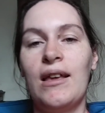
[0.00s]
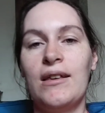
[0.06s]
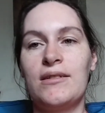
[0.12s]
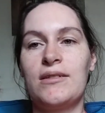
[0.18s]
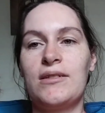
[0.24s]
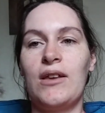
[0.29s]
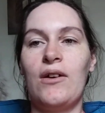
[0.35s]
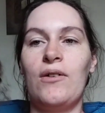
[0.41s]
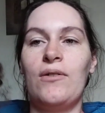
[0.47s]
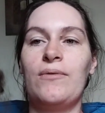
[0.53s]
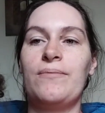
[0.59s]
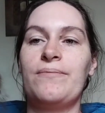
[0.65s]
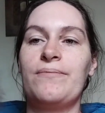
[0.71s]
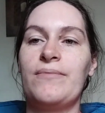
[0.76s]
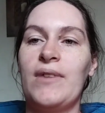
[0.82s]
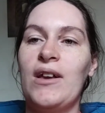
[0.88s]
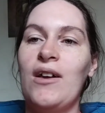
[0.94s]
So,
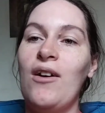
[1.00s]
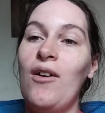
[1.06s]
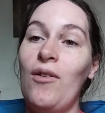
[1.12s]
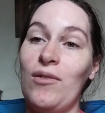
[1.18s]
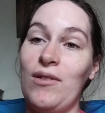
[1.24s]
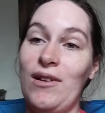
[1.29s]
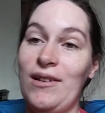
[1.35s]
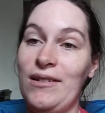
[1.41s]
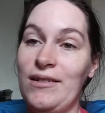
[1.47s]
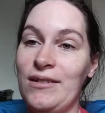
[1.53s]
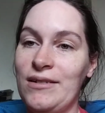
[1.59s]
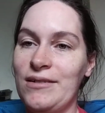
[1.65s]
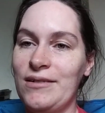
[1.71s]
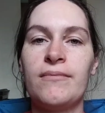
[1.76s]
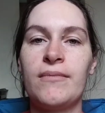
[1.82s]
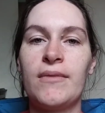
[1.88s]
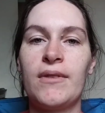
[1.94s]
hold on.
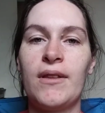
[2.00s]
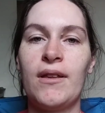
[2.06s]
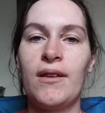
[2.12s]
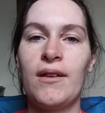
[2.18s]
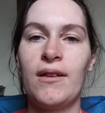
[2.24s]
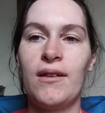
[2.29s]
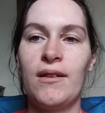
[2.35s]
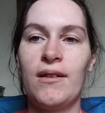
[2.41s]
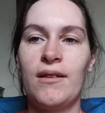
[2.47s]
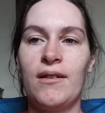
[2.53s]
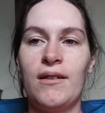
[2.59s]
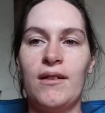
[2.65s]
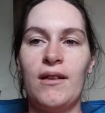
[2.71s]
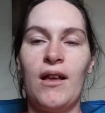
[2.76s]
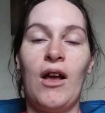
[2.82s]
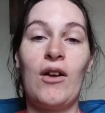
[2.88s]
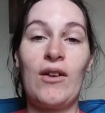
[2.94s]

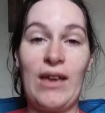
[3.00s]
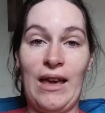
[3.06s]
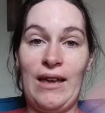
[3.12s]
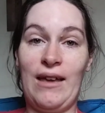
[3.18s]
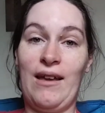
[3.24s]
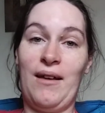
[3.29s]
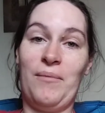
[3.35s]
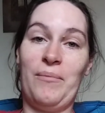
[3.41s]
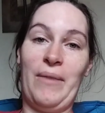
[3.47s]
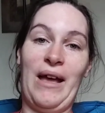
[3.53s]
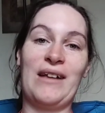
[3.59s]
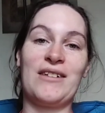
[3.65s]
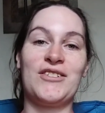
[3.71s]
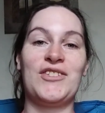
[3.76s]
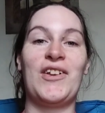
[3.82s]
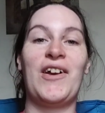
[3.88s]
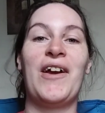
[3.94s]
Okay, I'm back.
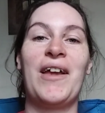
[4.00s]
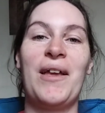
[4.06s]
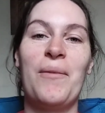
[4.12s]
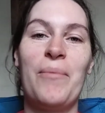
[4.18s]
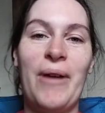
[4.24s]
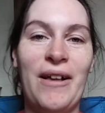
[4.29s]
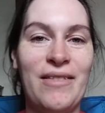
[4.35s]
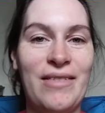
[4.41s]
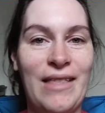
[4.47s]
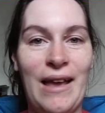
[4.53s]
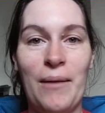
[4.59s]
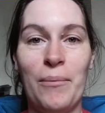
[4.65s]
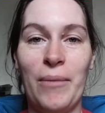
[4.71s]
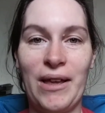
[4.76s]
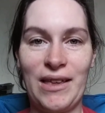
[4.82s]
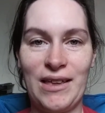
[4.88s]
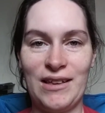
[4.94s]
Sorry about that.
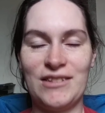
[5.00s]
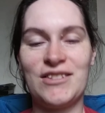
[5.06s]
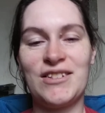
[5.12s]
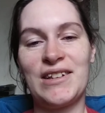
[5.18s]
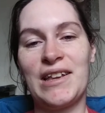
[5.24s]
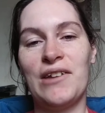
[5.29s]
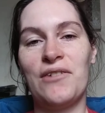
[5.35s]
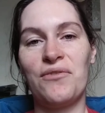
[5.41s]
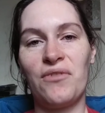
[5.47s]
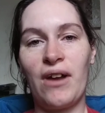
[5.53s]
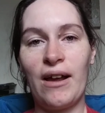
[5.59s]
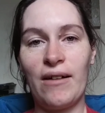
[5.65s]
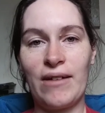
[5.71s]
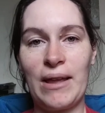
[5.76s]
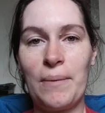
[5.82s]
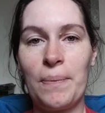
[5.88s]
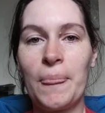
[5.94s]
My kids are getting
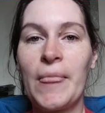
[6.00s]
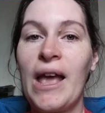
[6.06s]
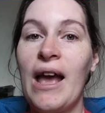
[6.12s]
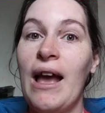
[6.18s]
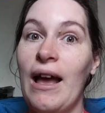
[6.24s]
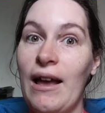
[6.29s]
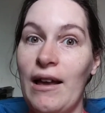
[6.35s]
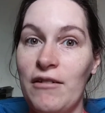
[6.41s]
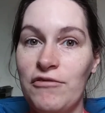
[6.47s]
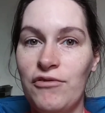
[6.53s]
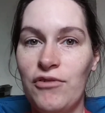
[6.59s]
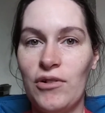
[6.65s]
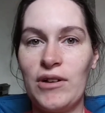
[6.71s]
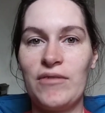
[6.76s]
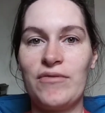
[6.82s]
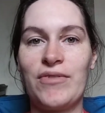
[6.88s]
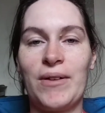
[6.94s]
rowdy. I have
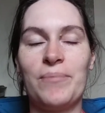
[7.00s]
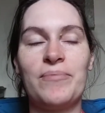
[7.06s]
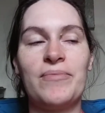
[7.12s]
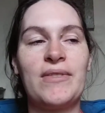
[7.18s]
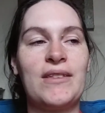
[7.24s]
4 of them.